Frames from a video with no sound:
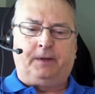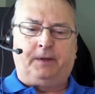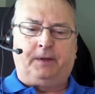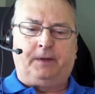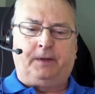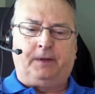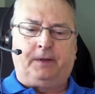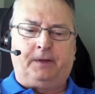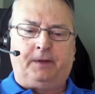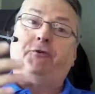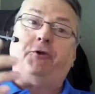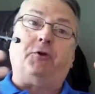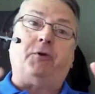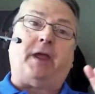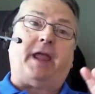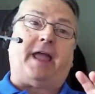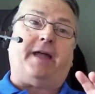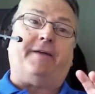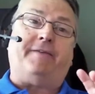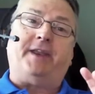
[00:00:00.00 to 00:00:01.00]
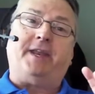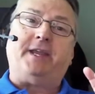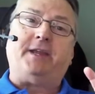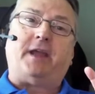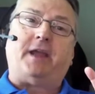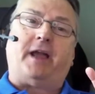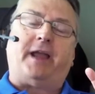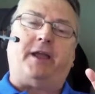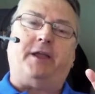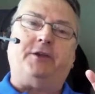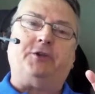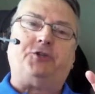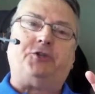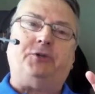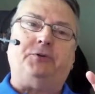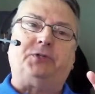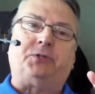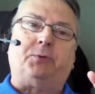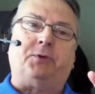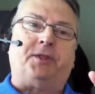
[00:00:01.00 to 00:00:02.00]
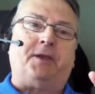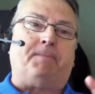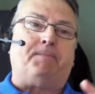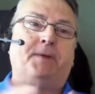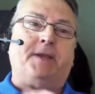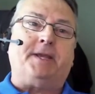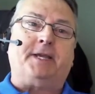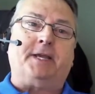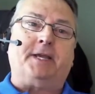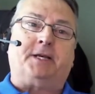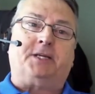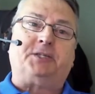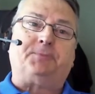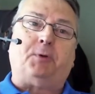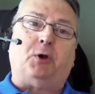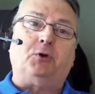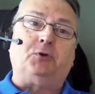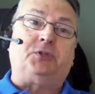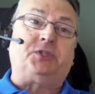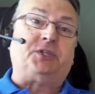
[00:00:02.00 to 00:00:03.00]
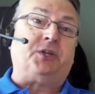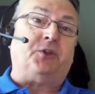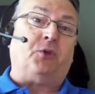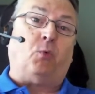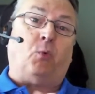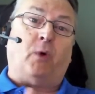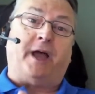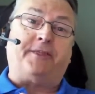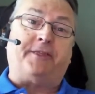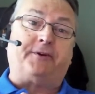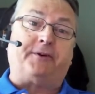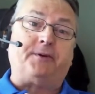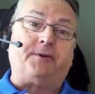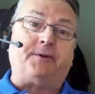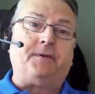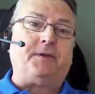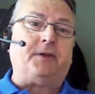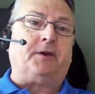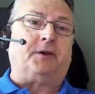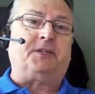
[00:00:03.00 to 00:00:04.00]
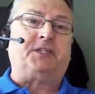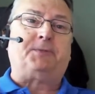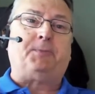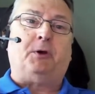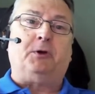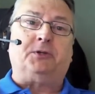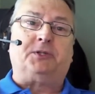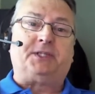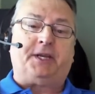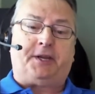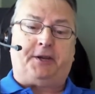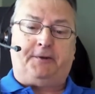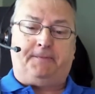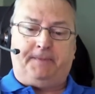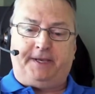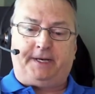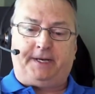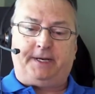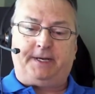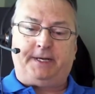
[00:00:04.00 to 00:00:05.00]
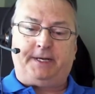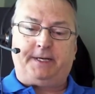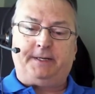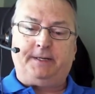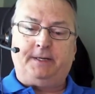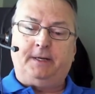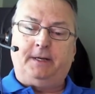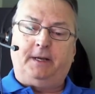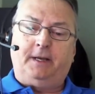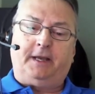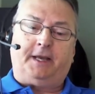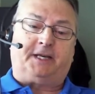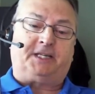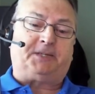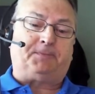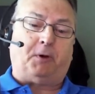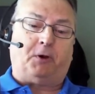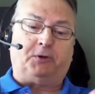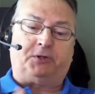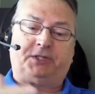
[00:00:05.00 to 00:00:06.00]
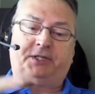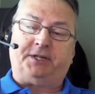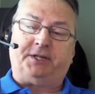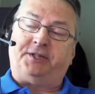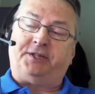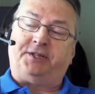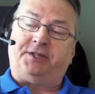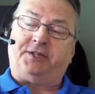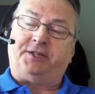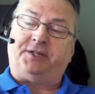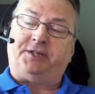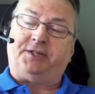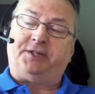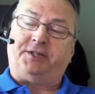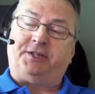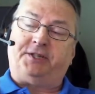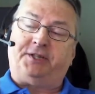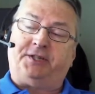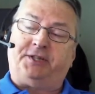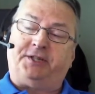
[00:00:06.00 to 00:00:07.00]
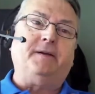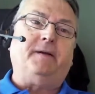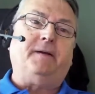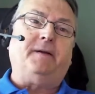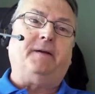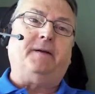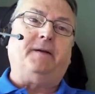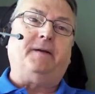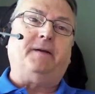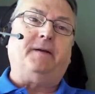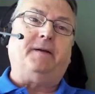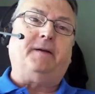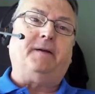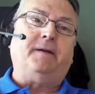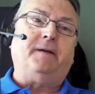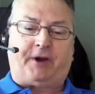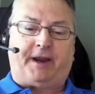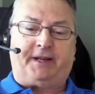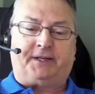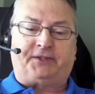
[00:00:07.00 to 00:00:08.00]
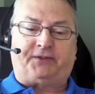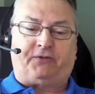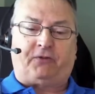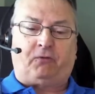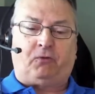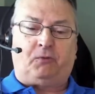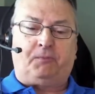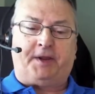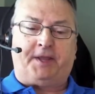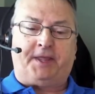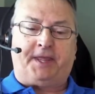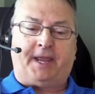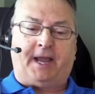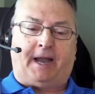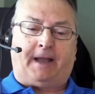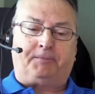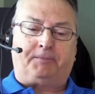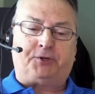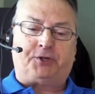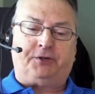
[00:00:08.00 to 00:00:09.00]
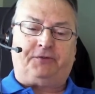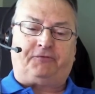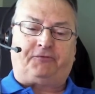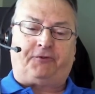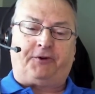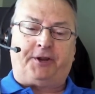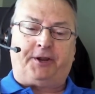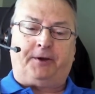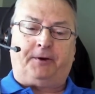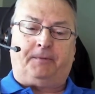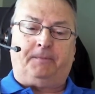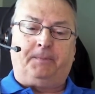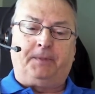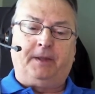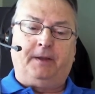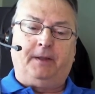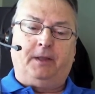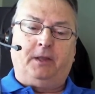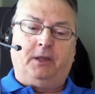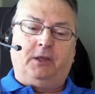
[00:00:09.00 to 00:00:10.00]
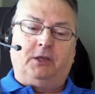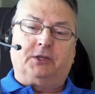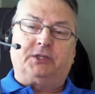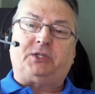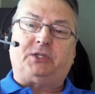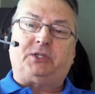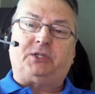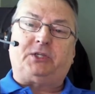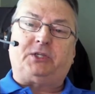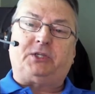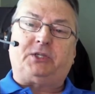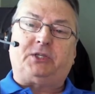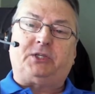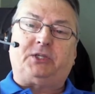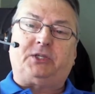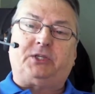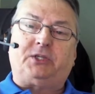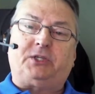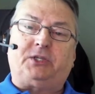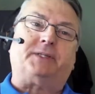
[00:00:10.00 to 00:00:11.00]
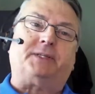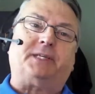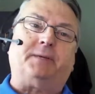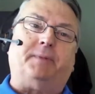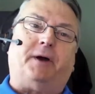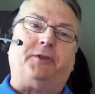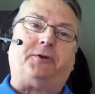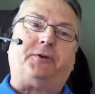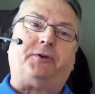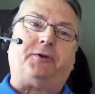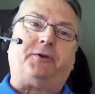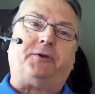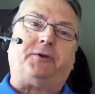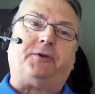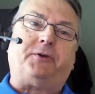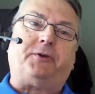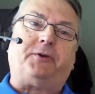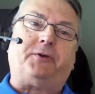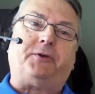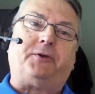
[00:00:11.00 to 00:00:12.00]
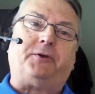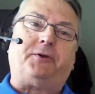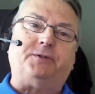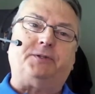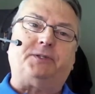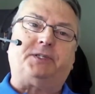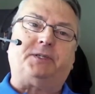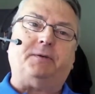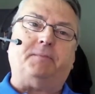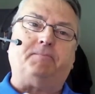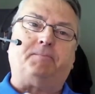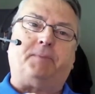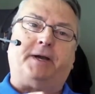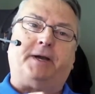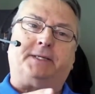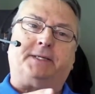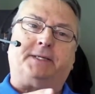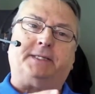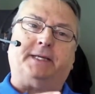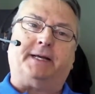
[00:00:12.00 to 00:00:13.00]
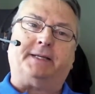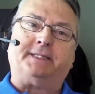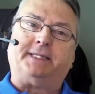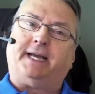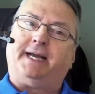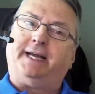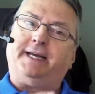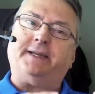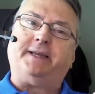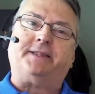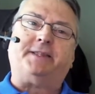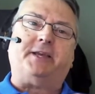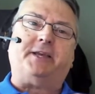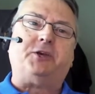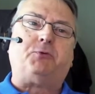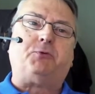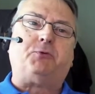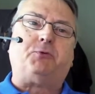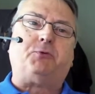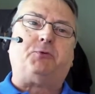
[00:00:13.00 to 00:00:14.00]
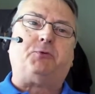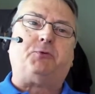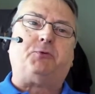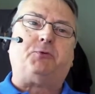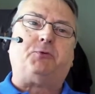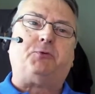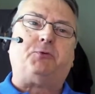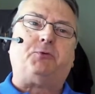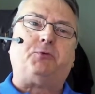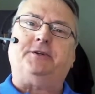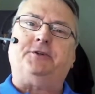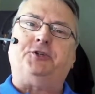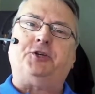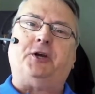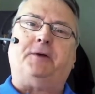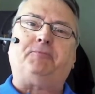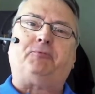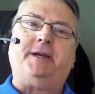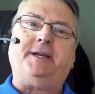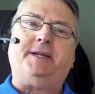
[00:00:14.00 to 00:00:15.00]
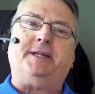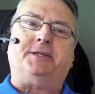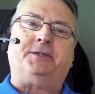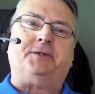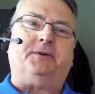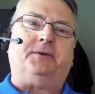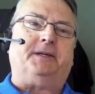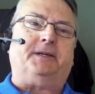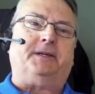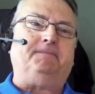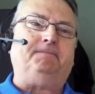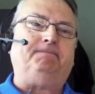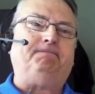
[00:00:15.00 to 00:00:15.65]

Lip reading: So if you have any issues with it being exposed to the weather, you're exposed to humidity, exposed to the sun, thermal transfer will be the option for you. So we'll talk about some other applications, but Todd, I think we're ready to jump right into it.